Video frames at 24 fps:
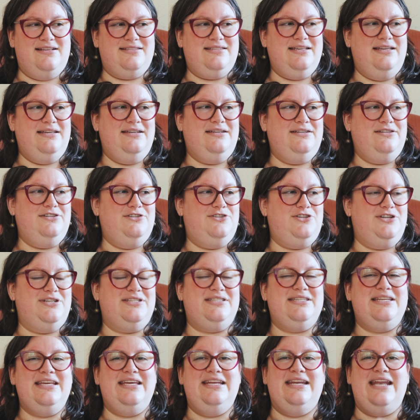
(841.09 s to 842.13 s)
doesn't
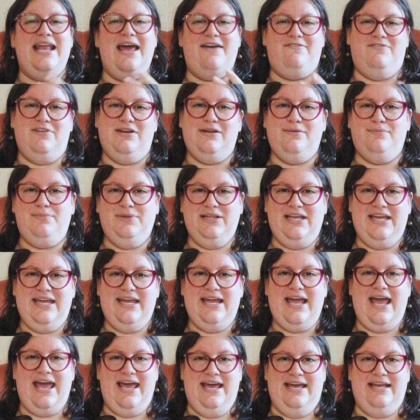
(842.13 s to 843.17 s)
just
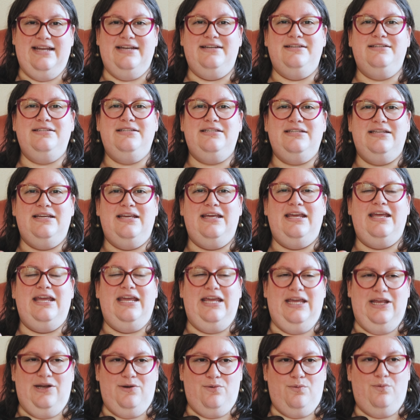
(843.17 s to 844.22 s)
inevitably end
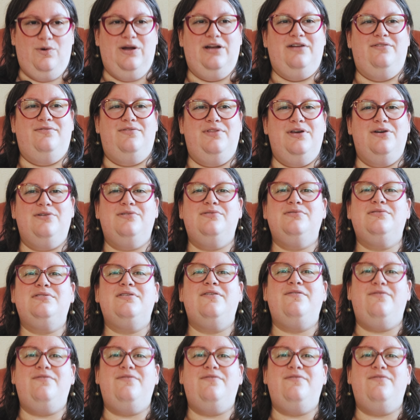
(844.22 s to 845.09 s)
in one of those